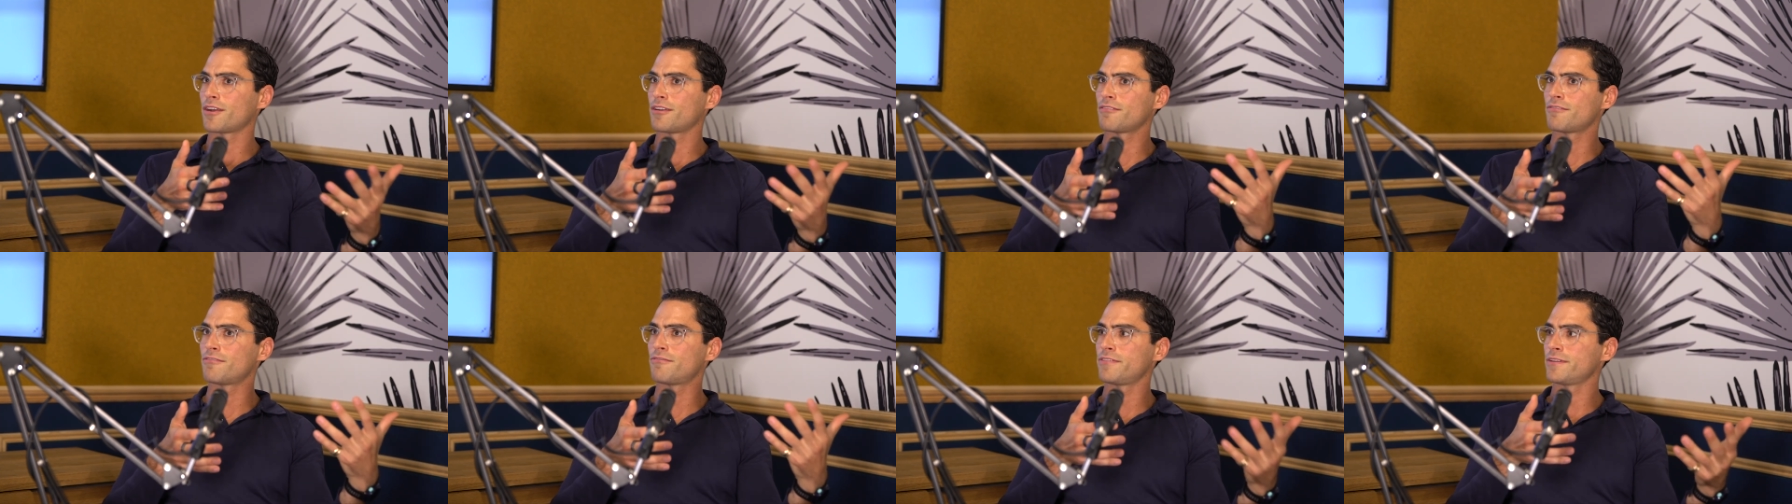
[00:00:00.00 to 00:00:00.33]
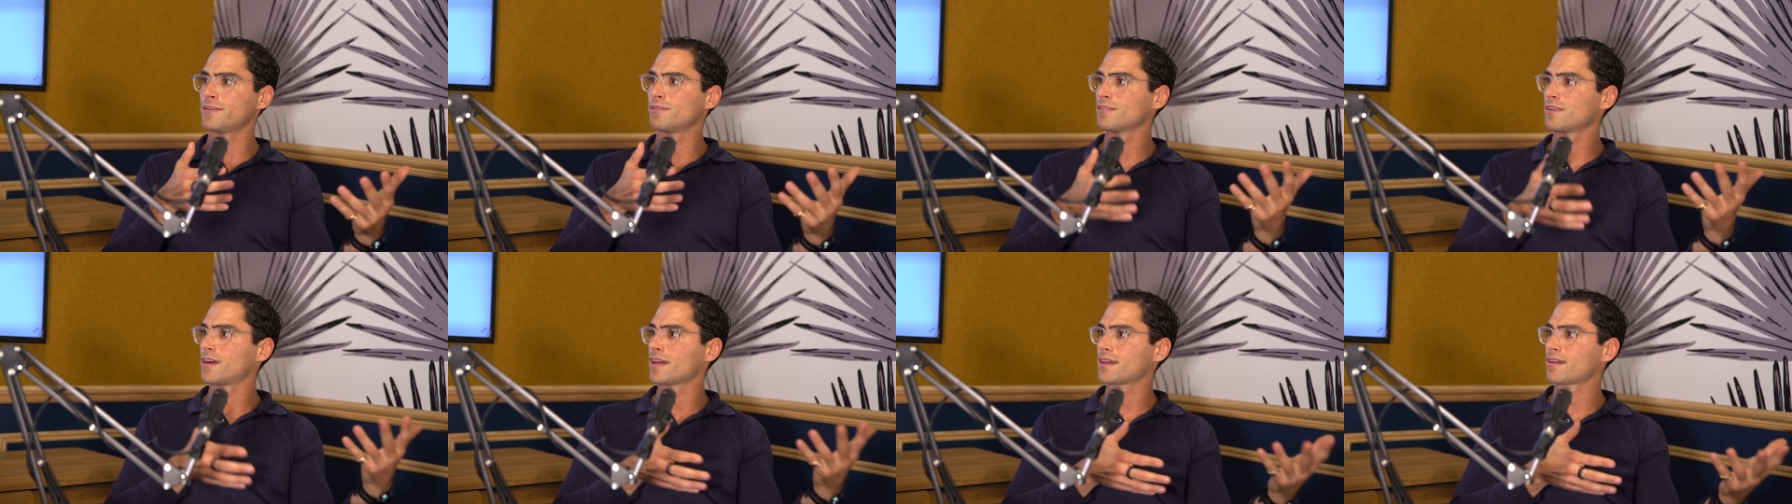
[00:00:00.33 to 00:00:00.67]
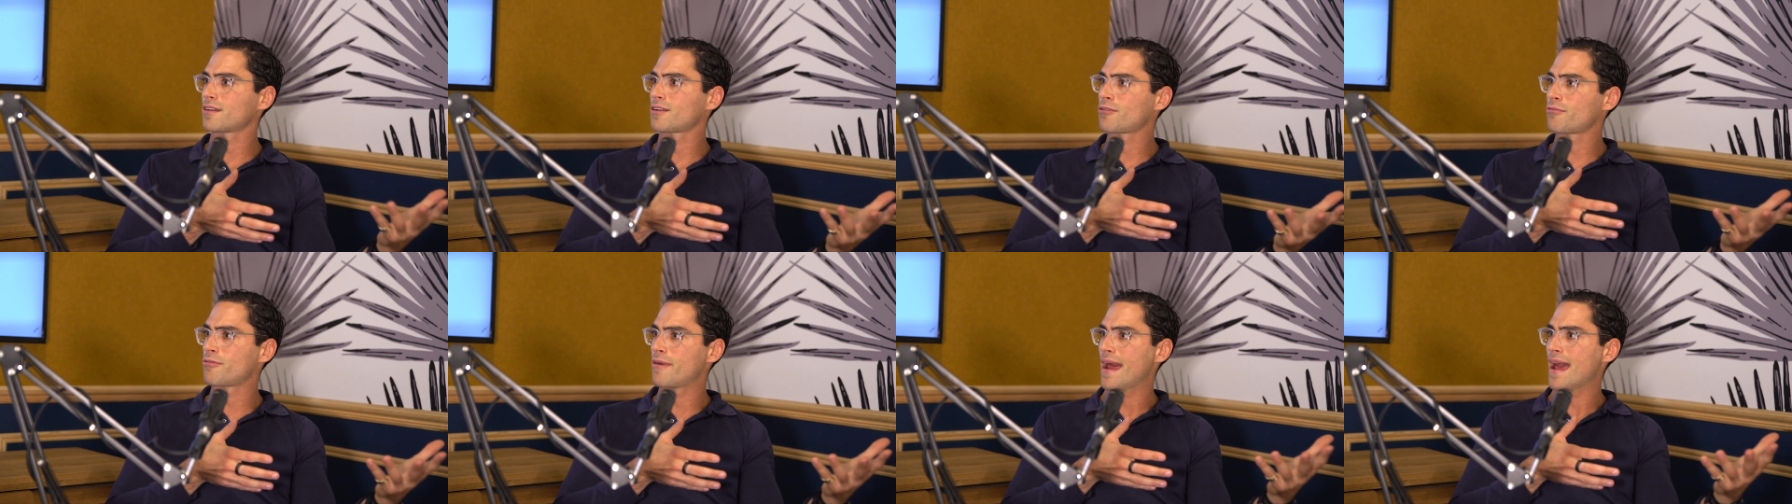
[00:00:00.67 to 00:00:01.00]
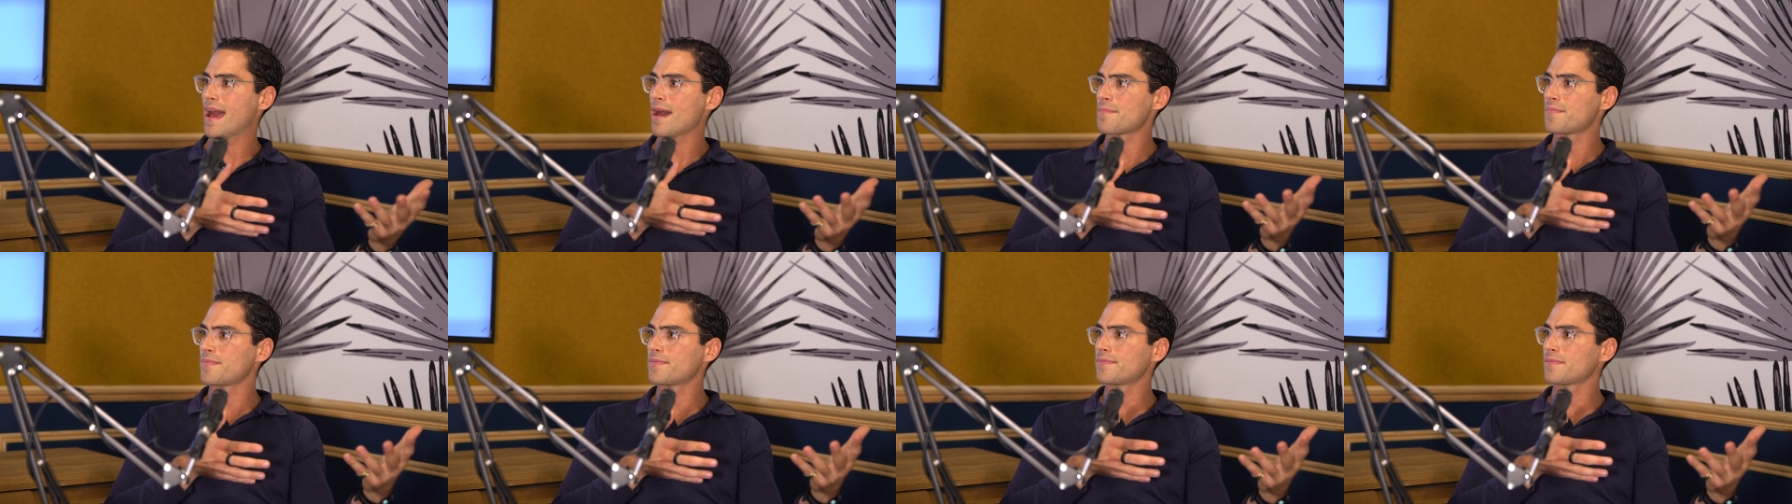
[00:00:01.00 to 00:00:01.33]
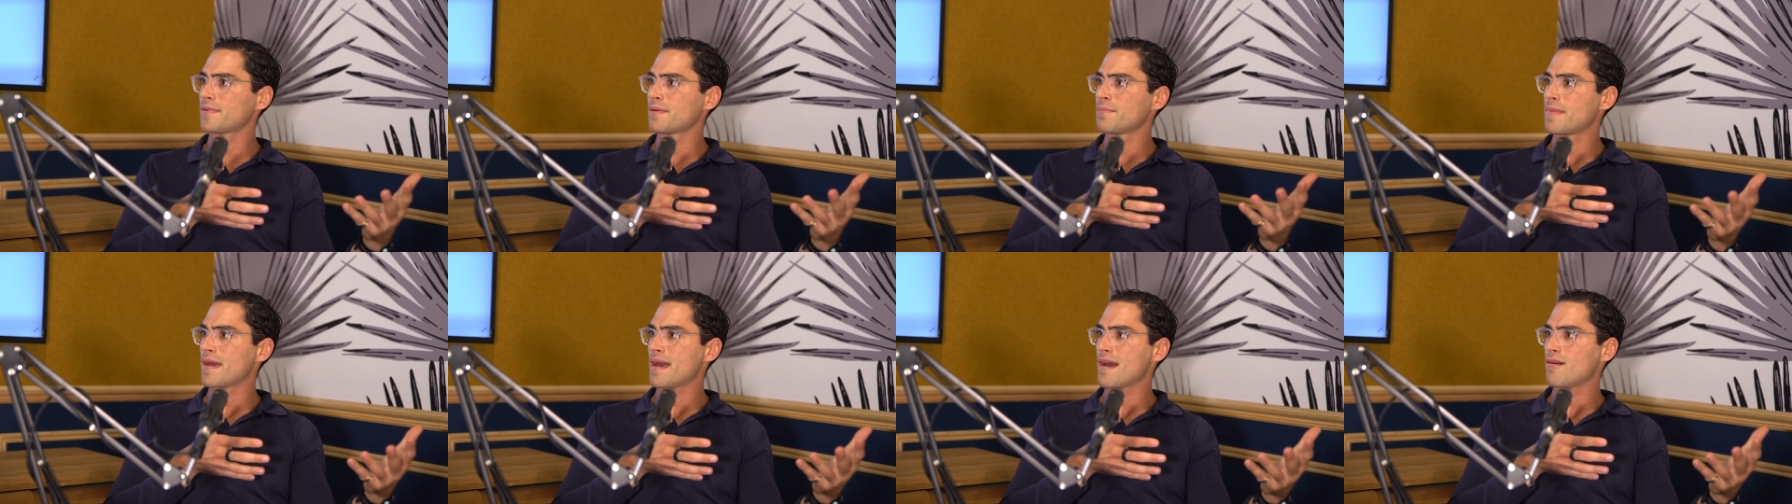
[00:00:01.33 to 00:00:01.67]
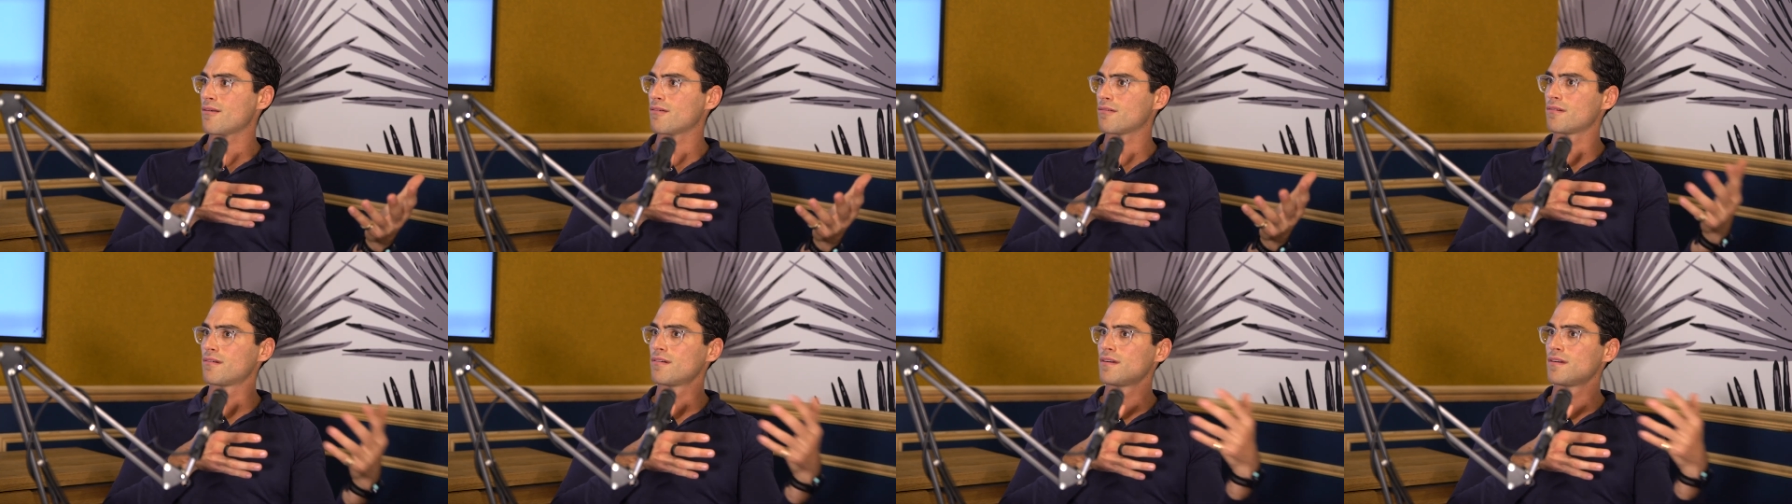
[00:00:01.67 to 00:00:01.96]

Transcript: of feel like crap about